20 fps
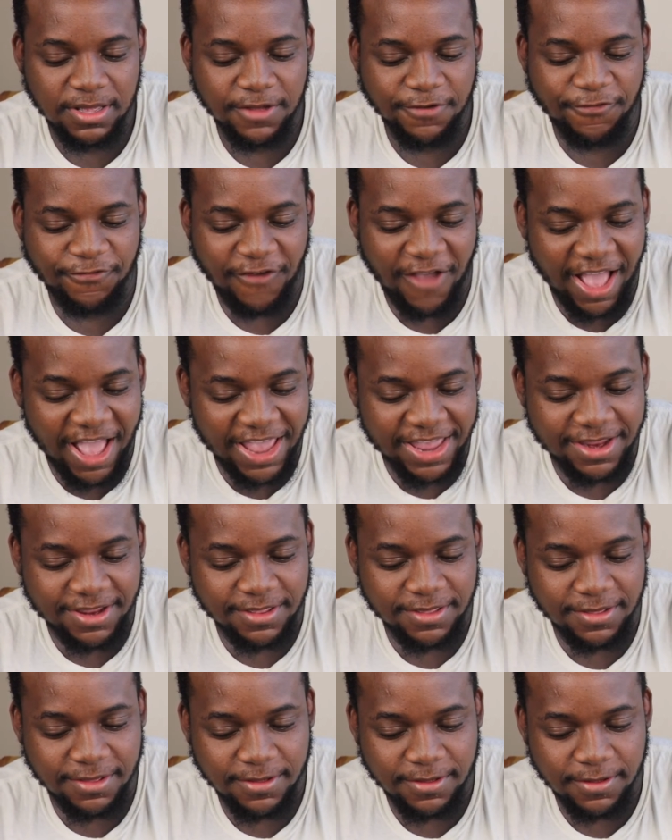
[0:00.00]
Fight!
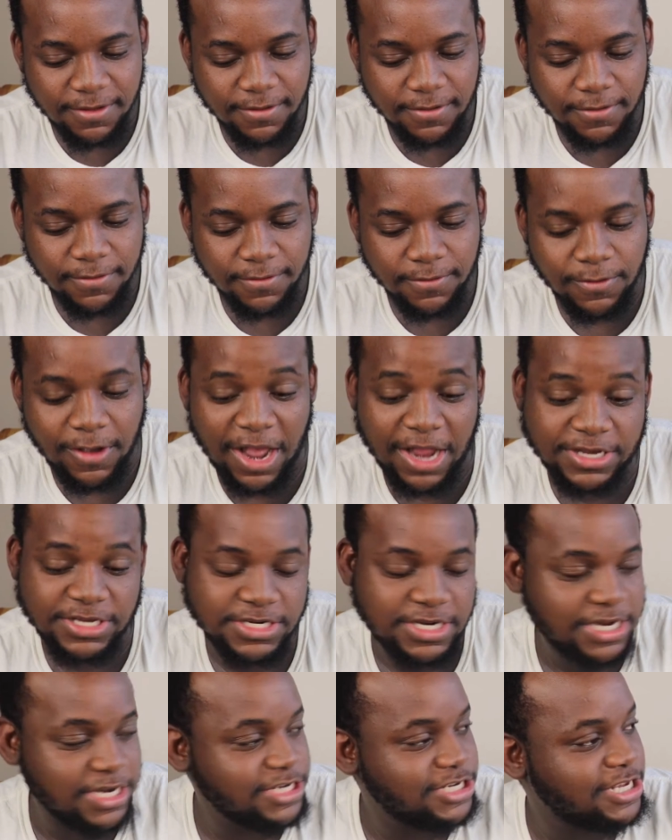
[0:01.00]

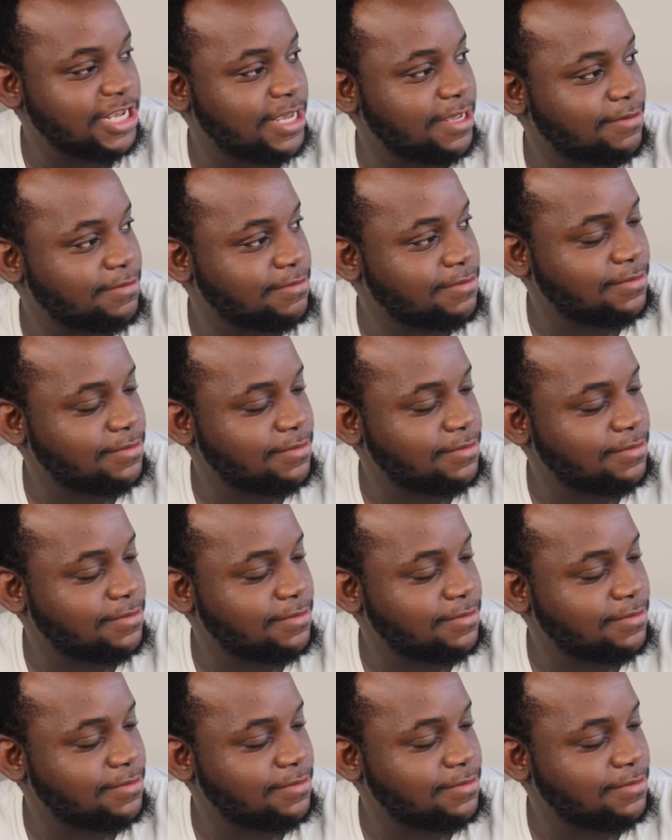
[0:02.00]
Watch, clinch again.